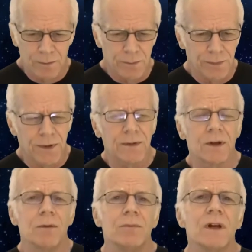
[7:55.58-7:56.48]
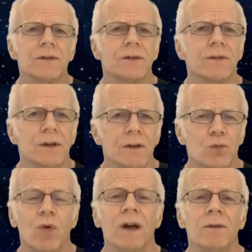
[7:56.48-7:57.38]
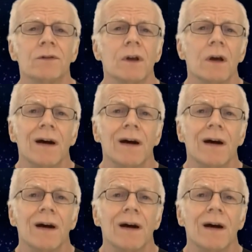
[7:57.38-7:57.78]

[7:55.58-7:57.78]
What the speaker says: thing that emits these waves